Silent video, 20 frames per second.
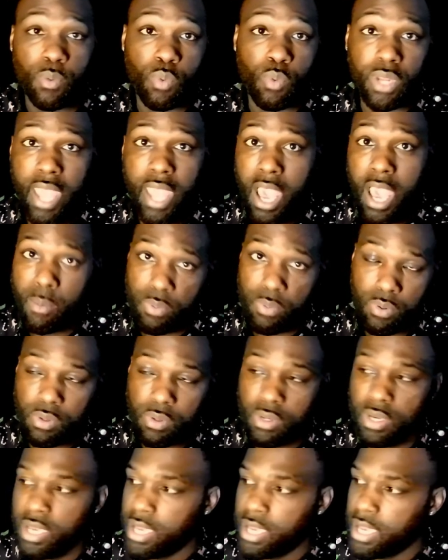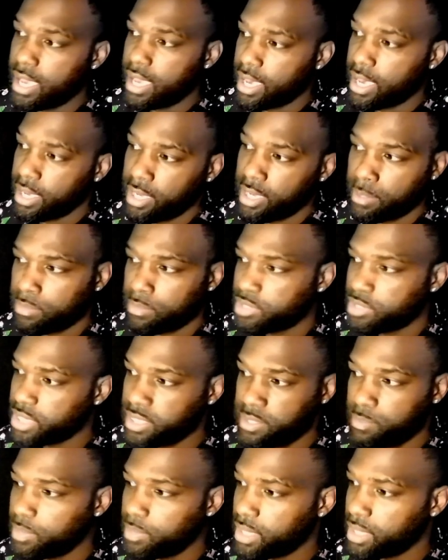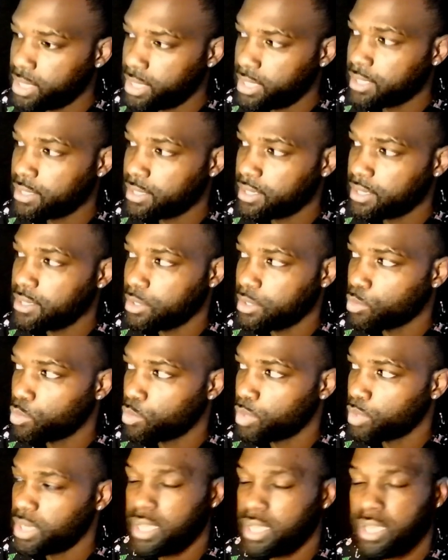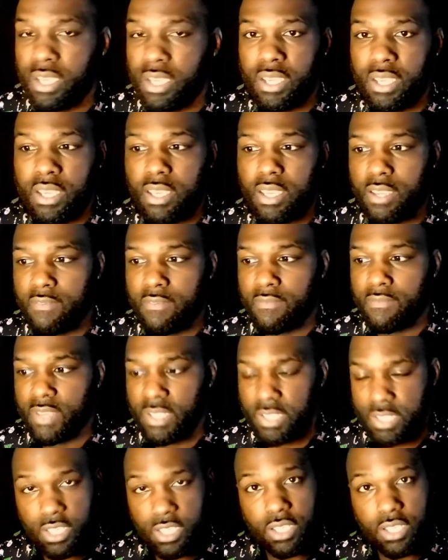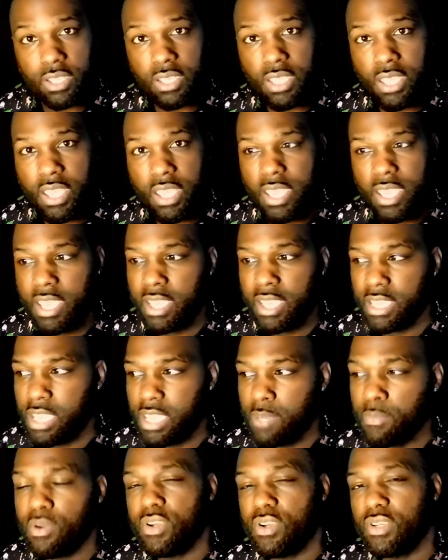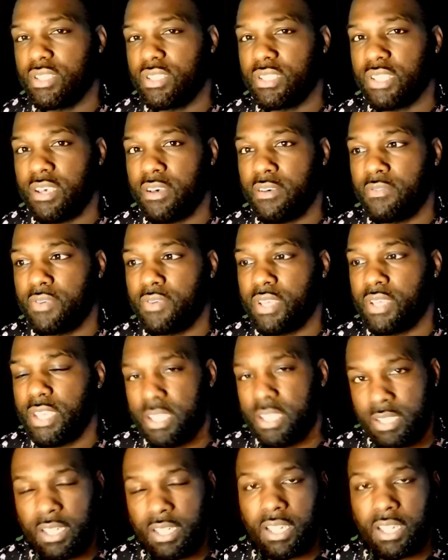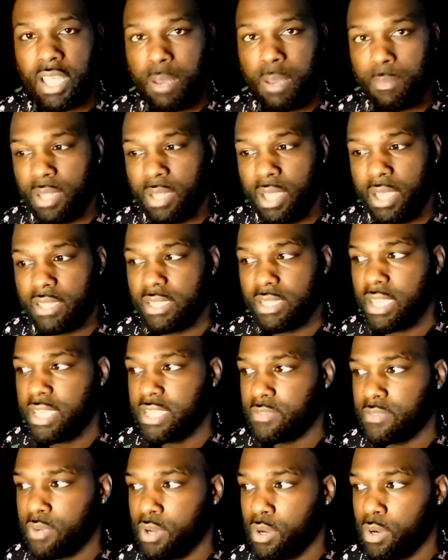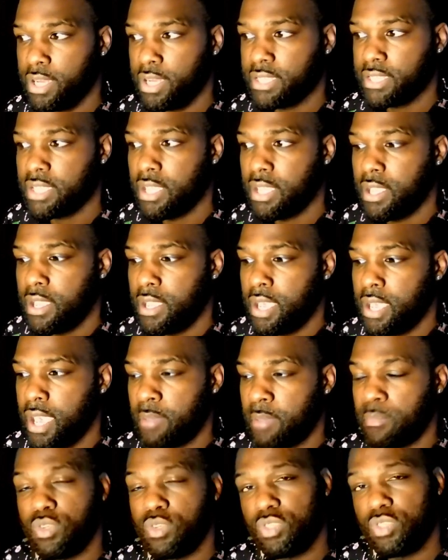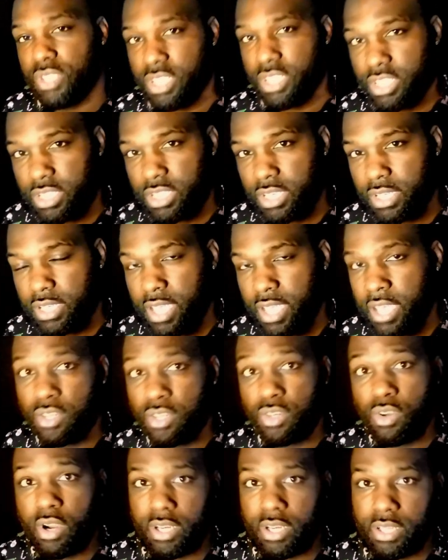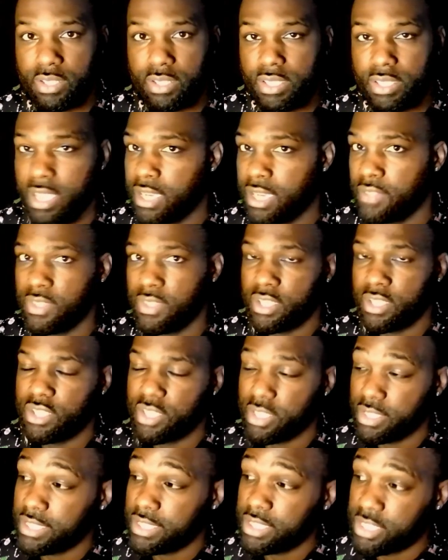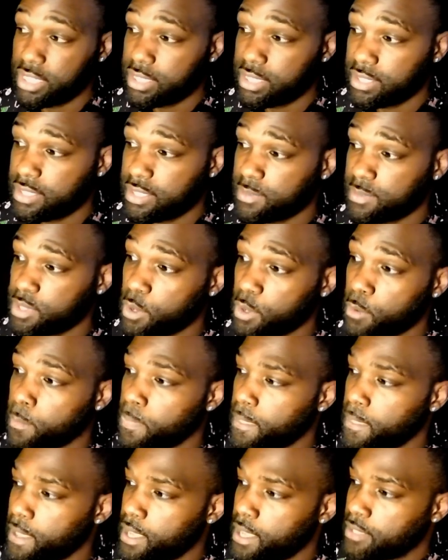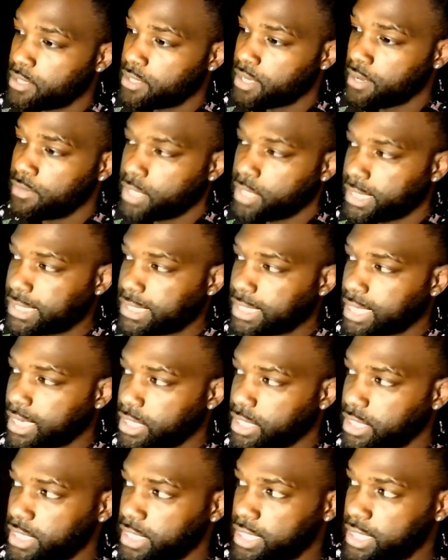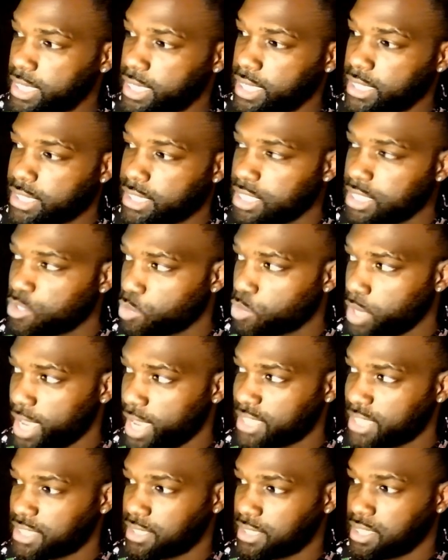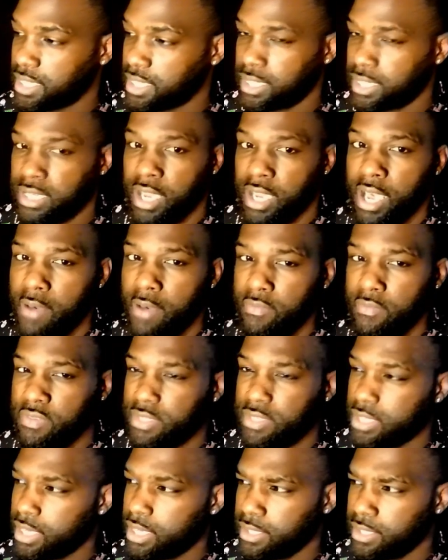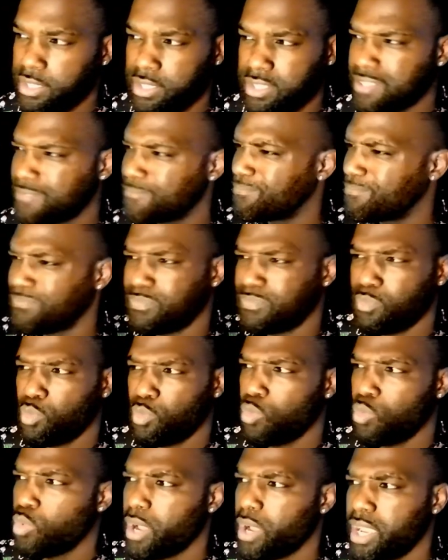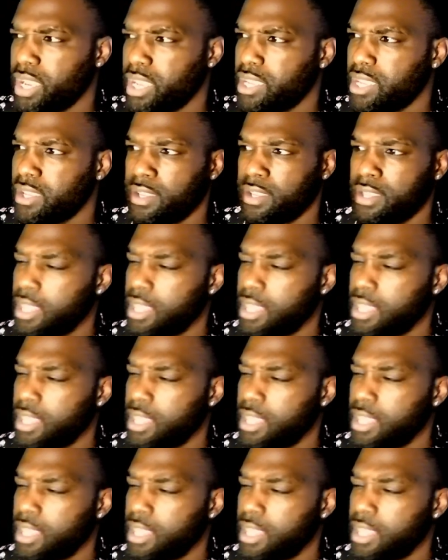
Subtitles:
with Apple, just being reinventing and keeping herself in the limelight as far as a musician and an artist. And I think she's a genius. So definitely excited to get this reaction in. Now, I've seen this way